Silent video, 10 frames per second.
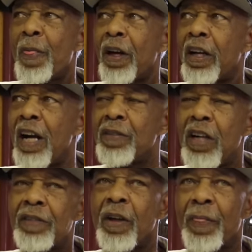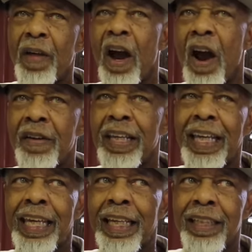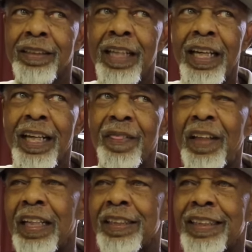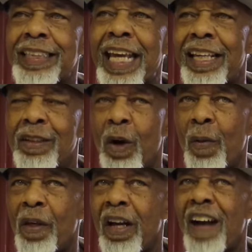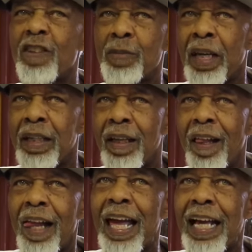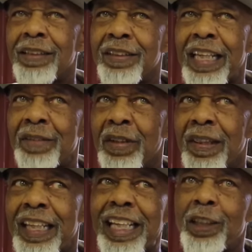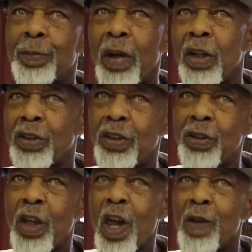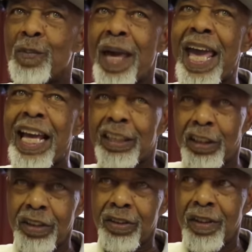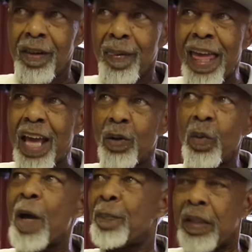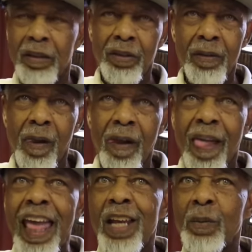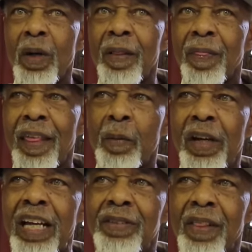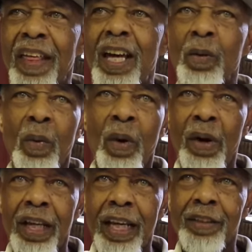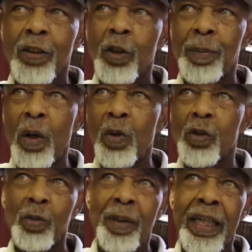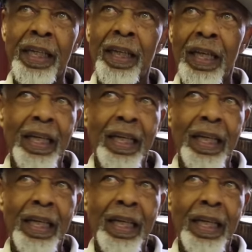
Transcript: The cover of authority is the state or the government has given these persons badges and weapons, and what the, whatever their word is is supposed to be